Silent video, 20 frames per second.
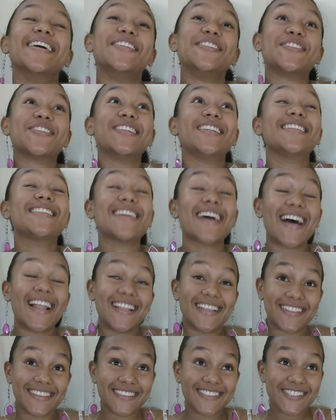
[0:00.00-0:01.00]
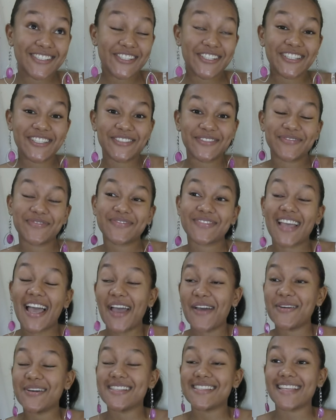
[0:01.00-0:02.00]
During challenge,
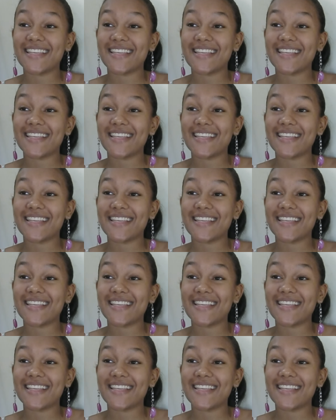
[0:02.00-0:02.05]
I was